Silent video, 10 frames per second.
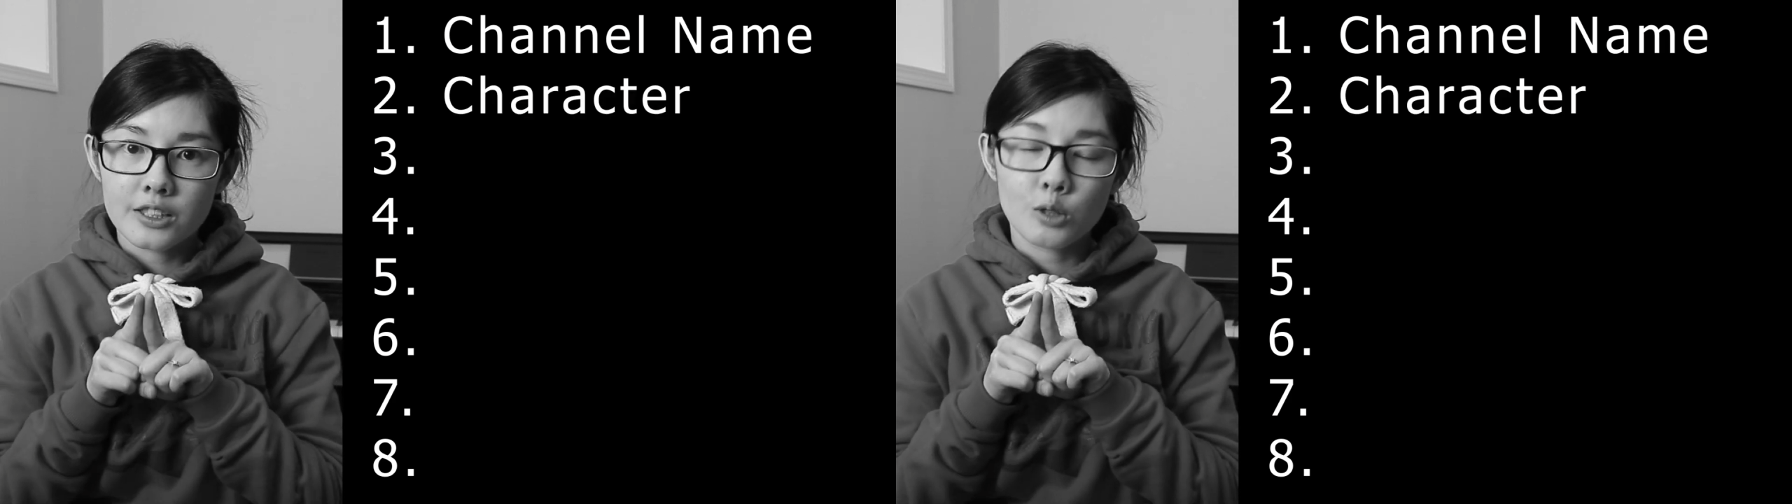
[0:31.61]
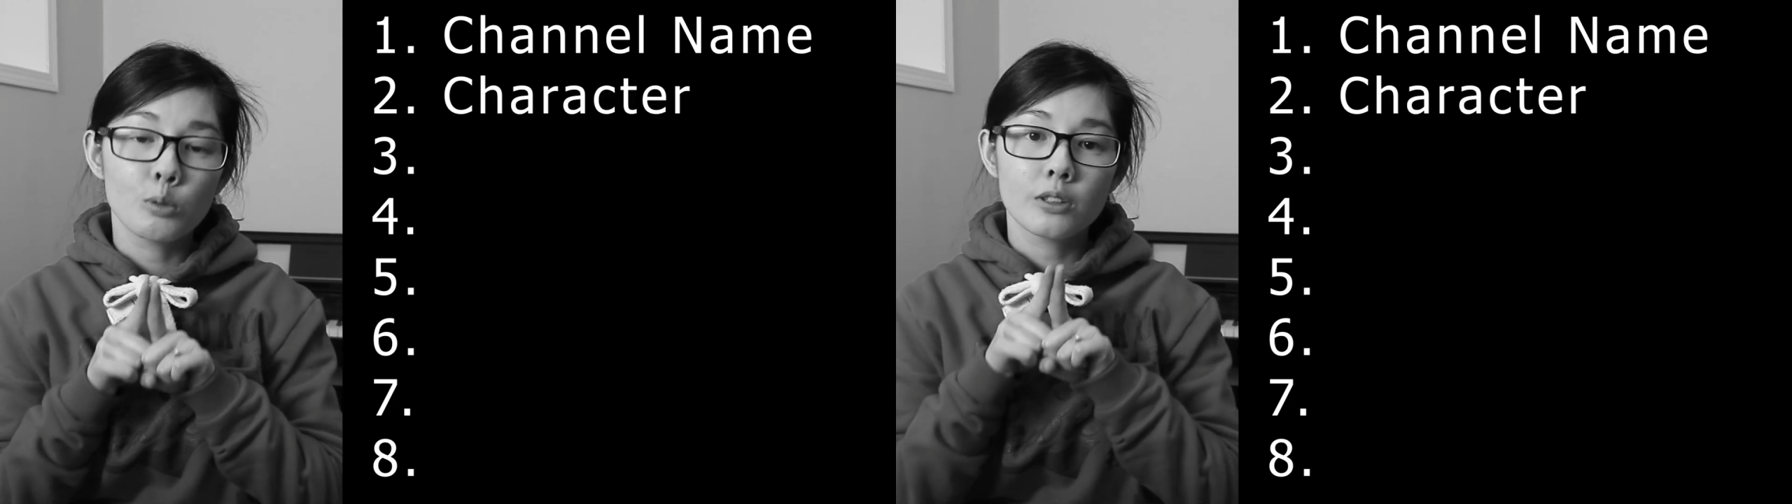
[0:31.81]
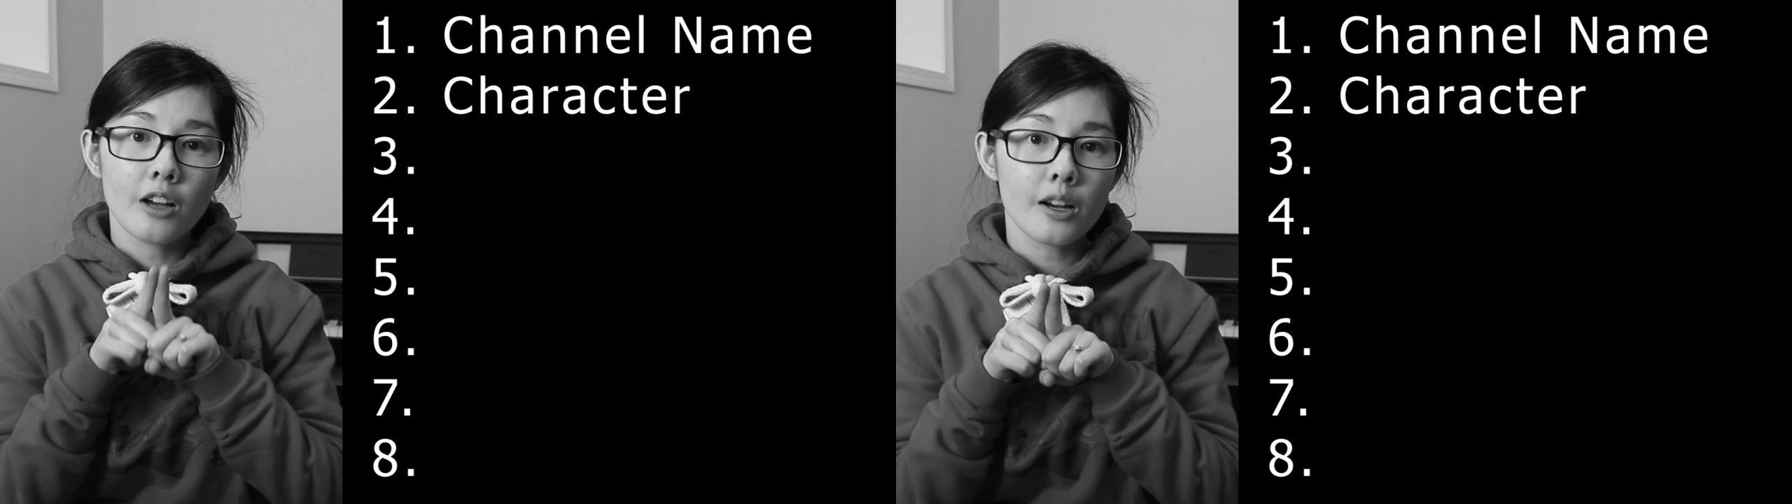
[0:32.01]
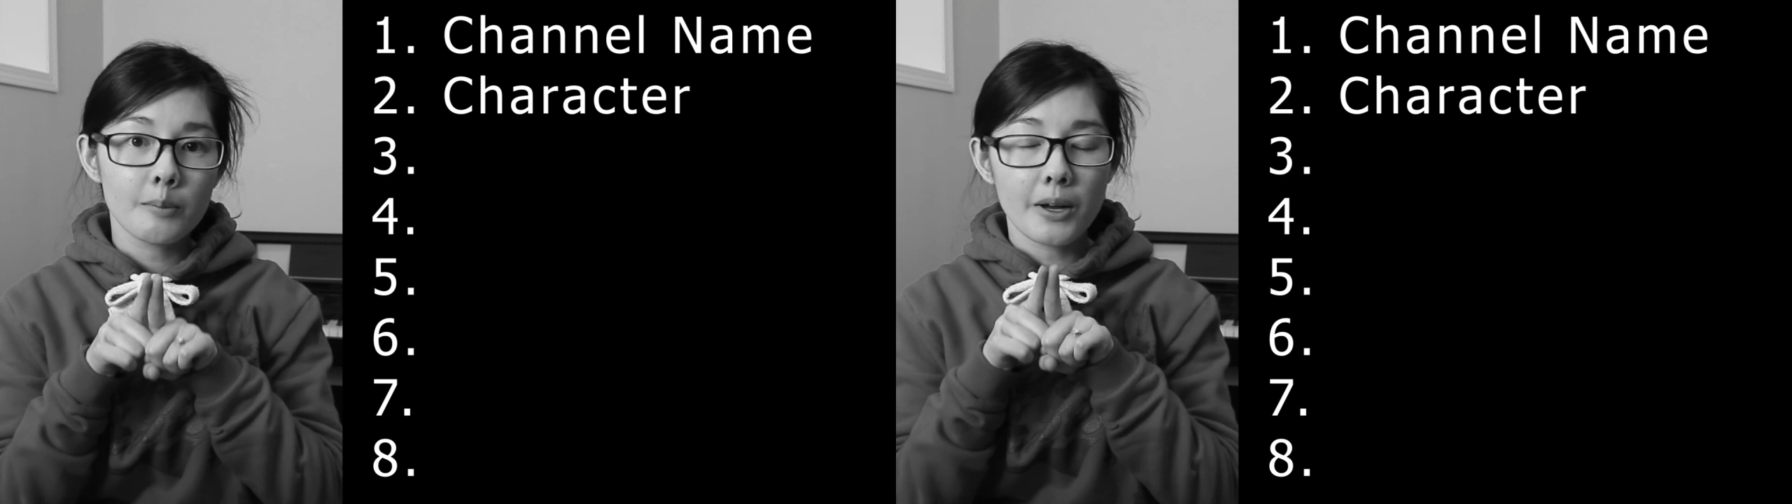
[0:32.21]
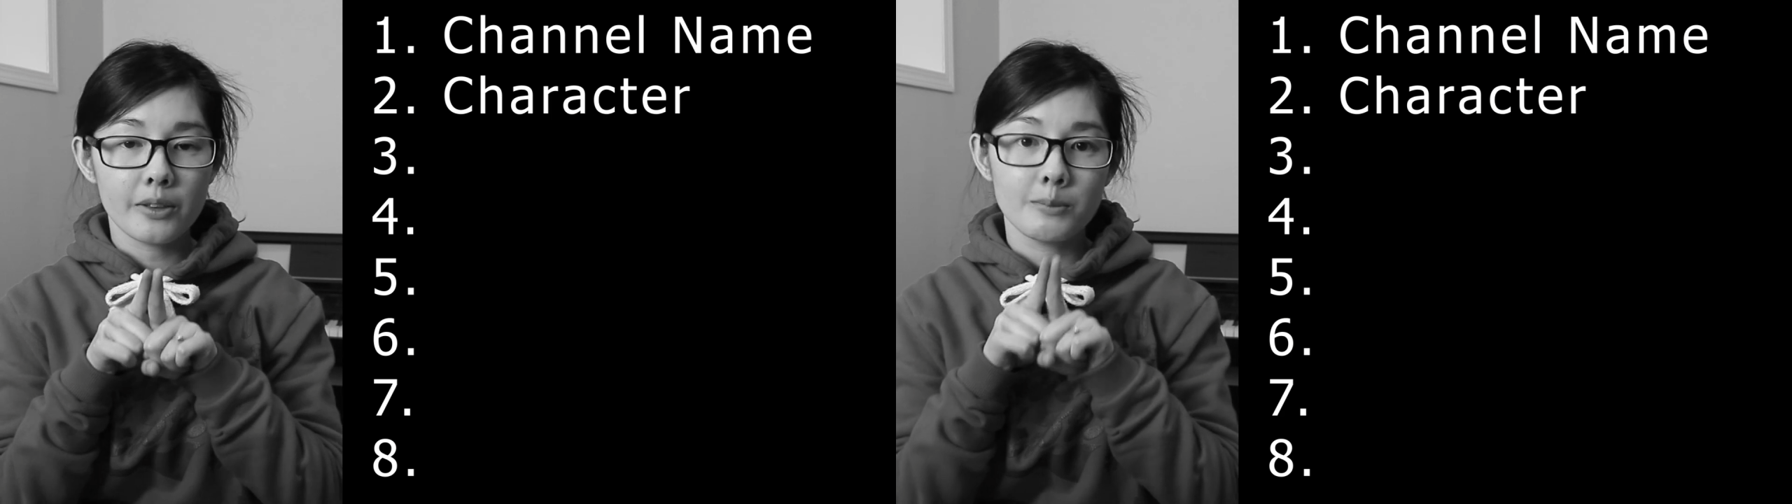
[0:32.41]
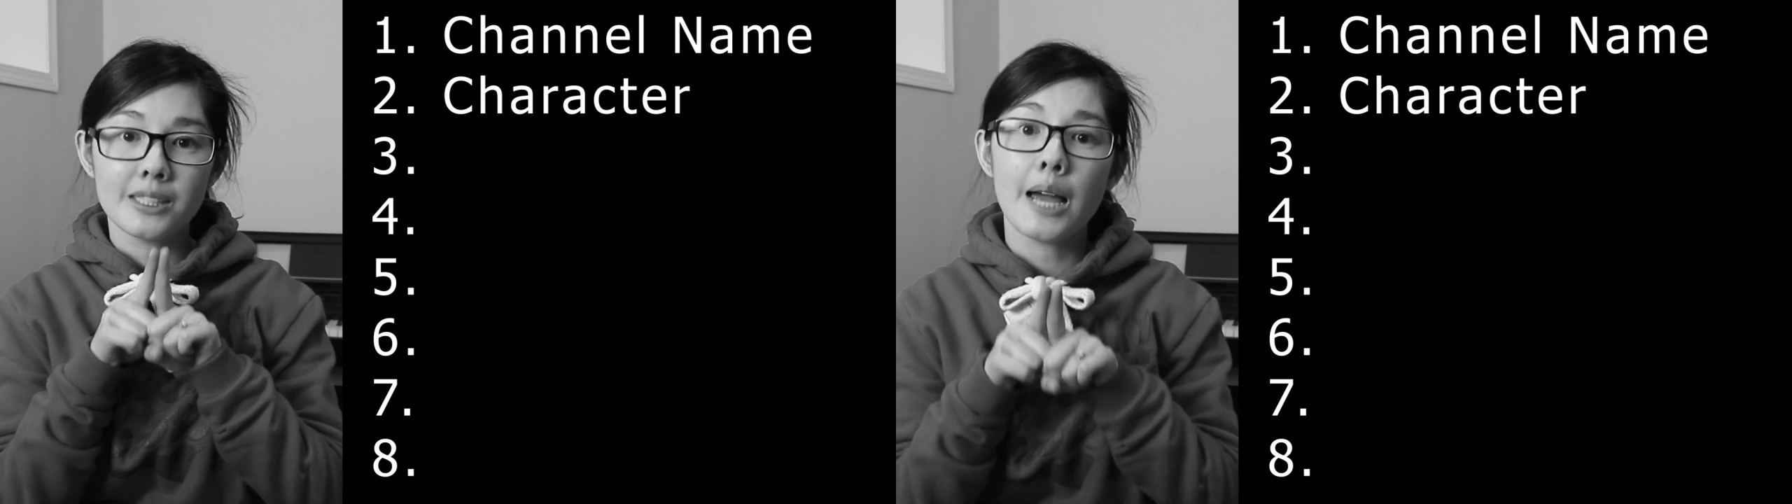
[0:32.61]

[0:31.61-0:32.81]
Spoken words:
so we'll talk about them